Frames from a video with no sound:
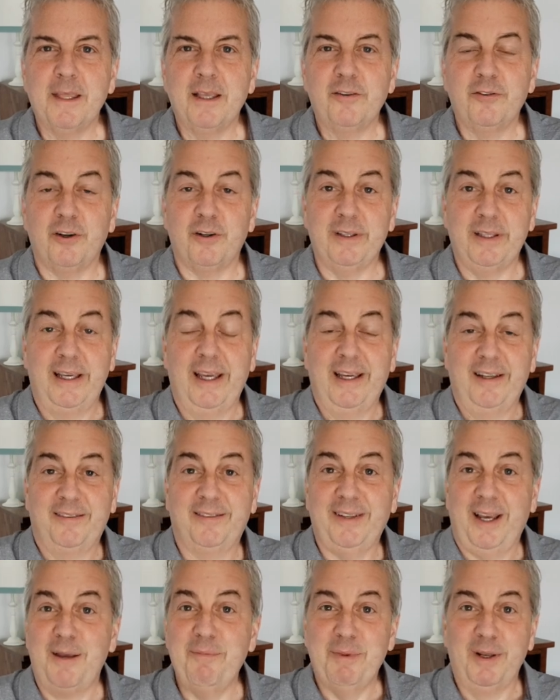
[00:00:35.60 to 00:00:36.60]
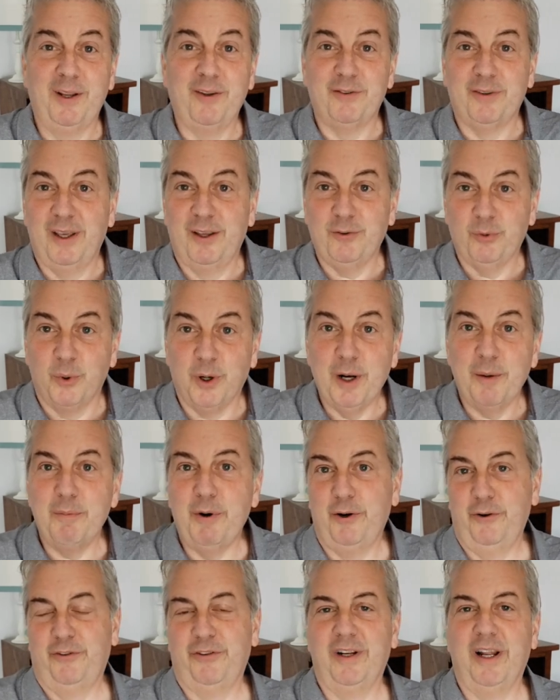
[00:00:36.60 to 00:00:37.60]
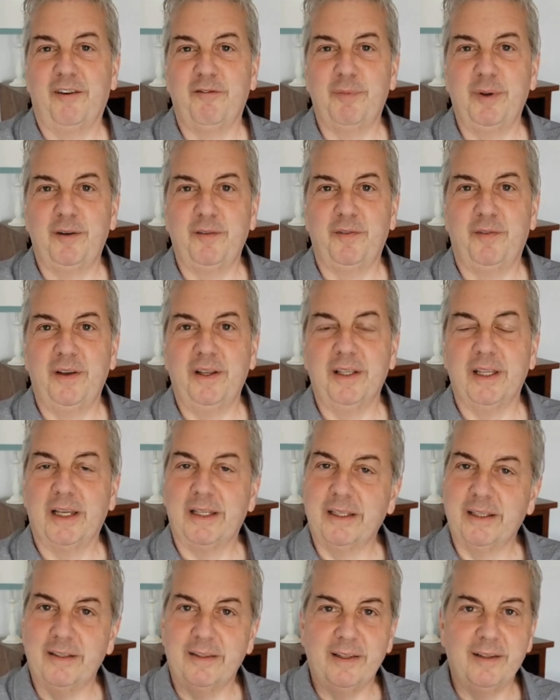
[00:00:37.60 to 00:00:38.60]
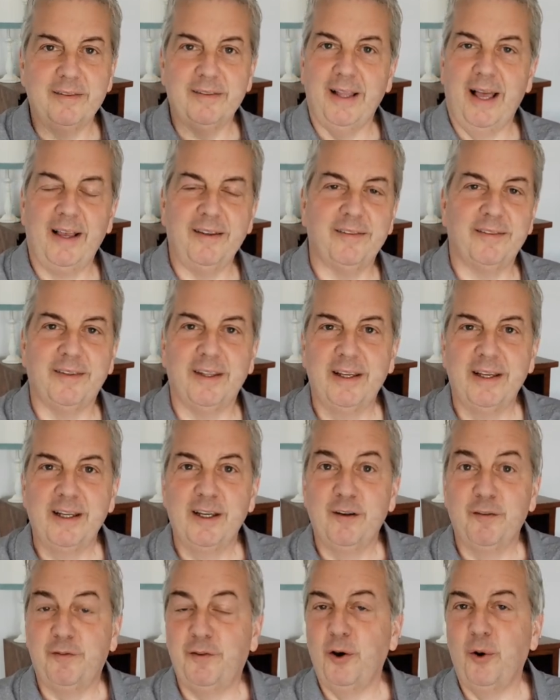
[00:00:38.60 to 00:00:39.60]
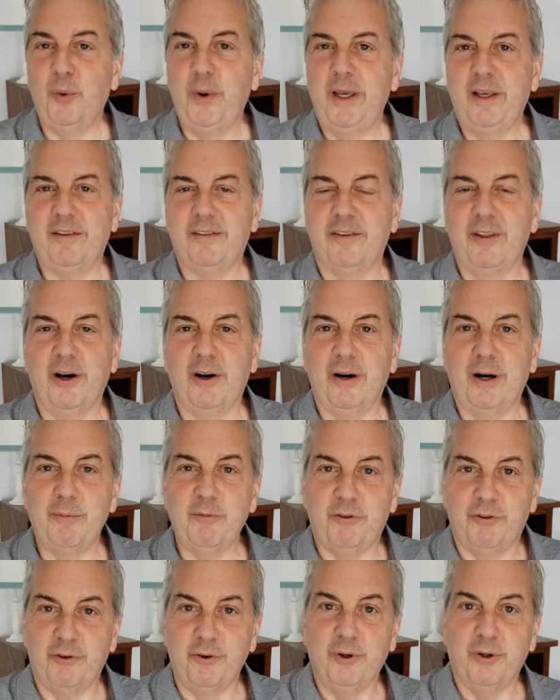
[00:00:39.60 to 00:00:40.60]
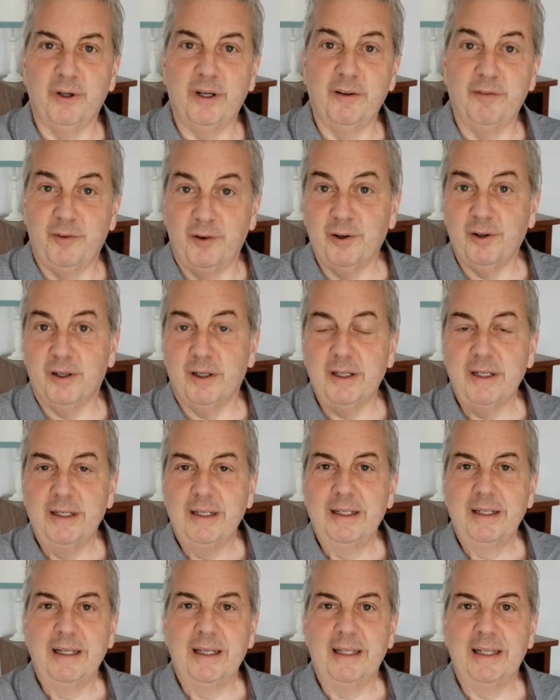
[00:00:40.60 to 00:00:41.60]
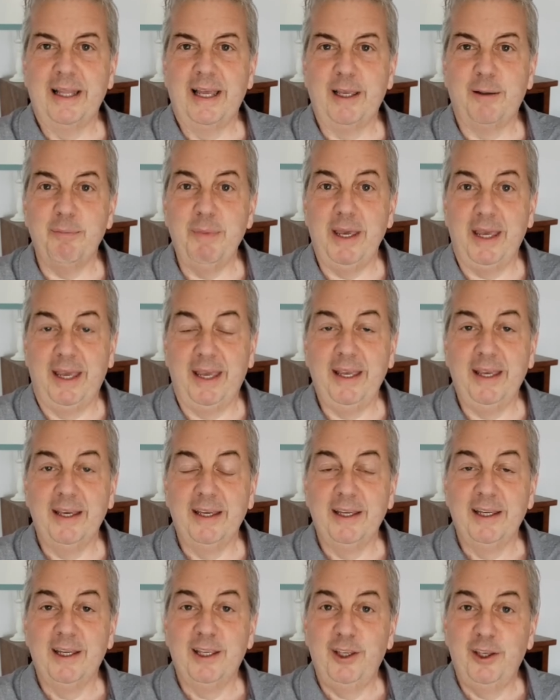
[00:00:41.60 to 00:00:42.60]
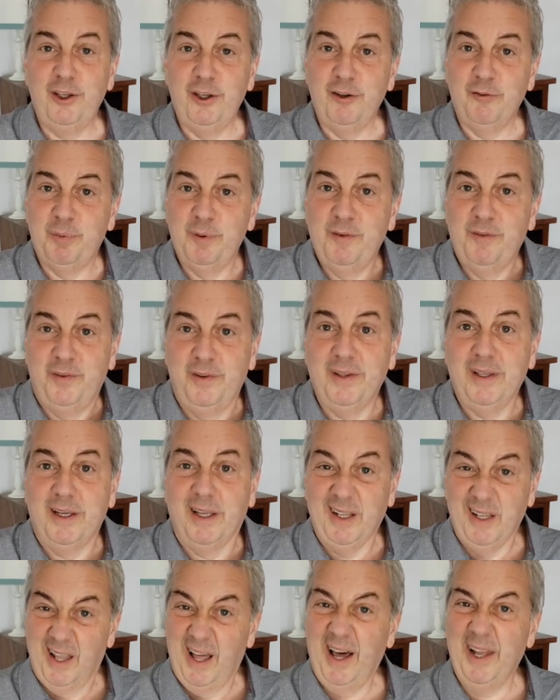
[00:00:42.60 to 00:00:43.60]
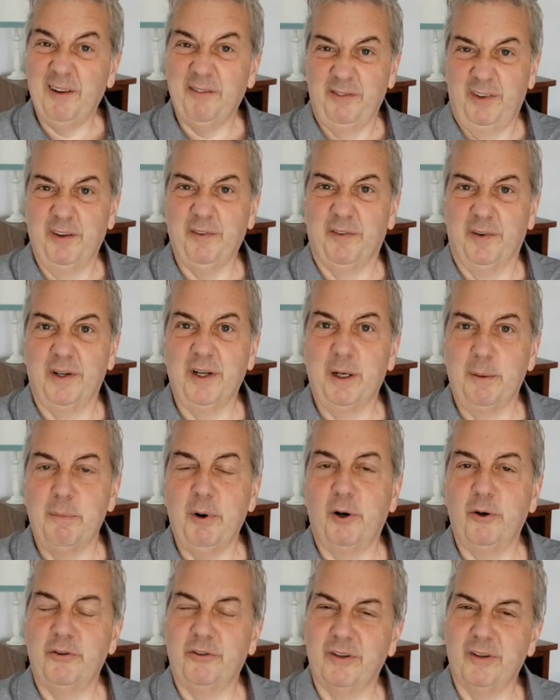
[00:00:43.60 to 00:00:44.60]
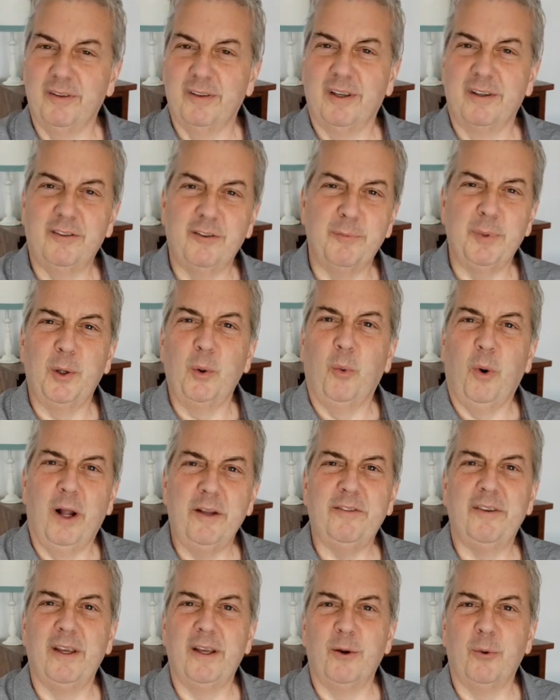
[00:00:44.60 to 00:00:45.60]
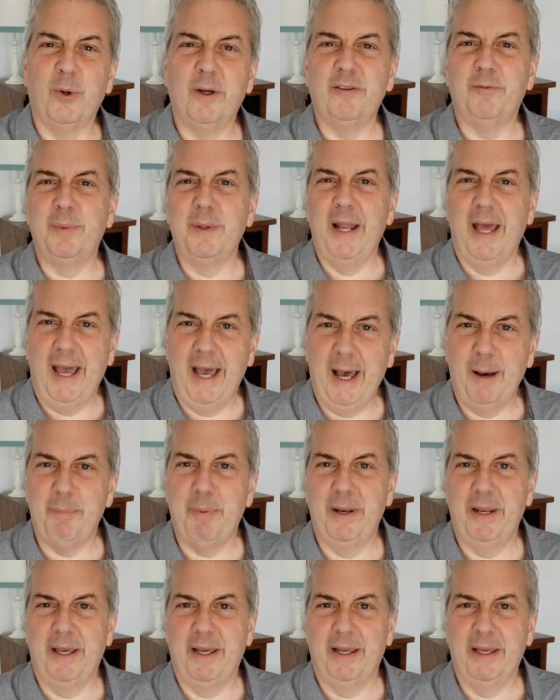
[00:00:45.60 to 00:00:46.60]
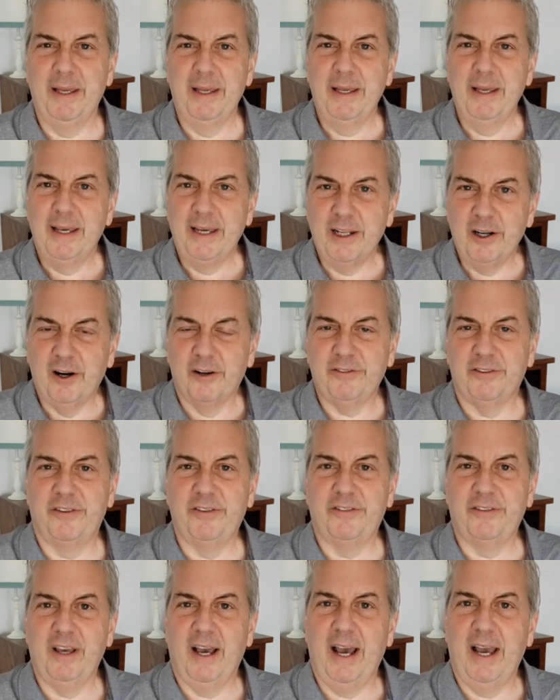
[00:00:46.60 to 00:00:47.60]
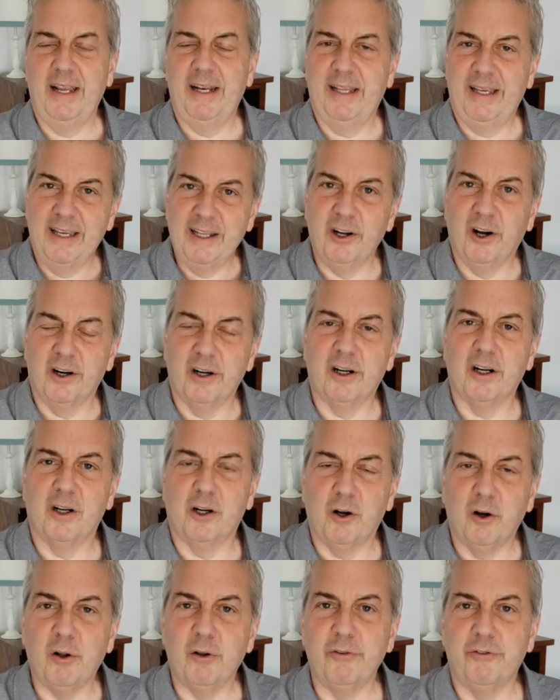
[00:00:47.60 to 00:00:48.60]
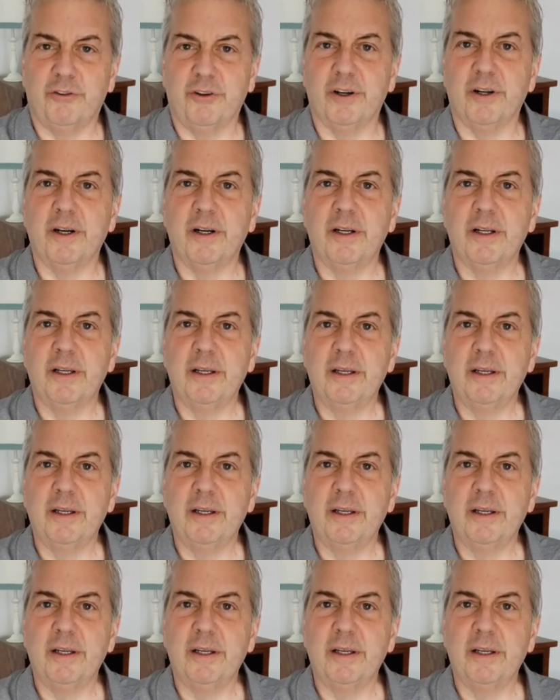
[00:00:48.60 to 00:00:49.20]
Certainly, excitement is one emotion I've been feeling. These last few weeks, though, I'm sure if you're like me, you've been feeling a lot of different emotions as you've been watching what's been happening in our society, in our culture.